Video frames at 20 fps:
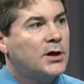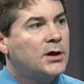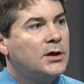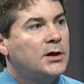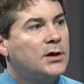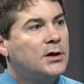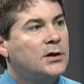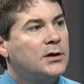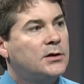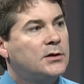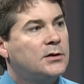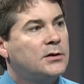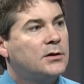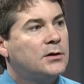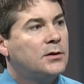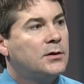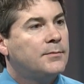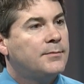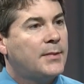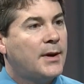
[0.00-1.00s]
in
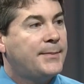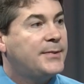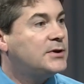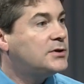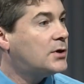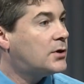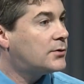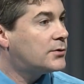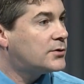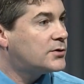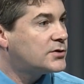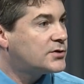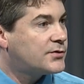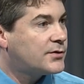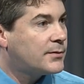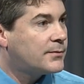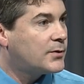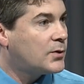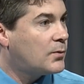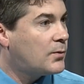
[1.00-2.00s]
maybe donors
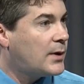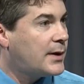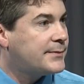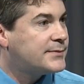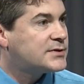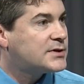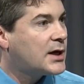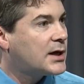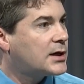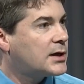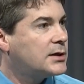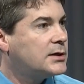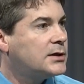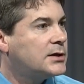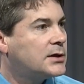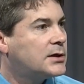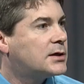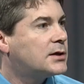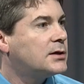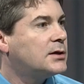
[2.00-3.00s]
from the website. Can
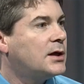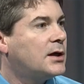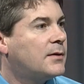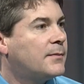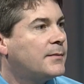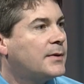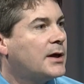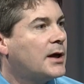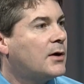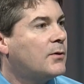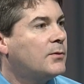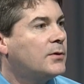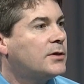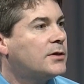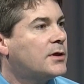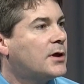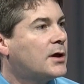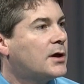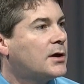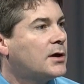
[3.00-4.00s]
you can you help me out
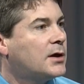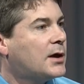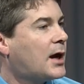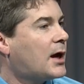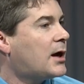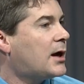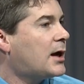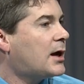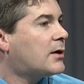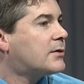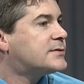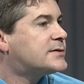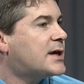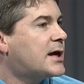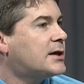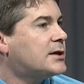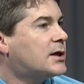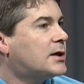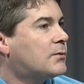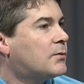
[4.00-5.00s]
with uh, how, how is
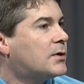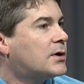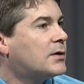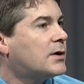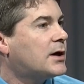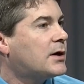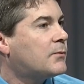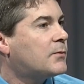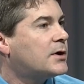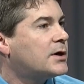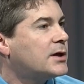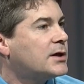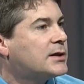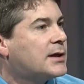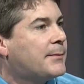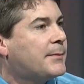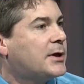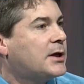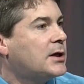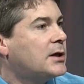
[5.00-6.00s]
that done? So Where, the murder
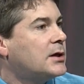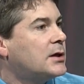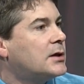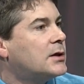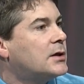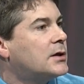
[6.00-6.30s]
mystery,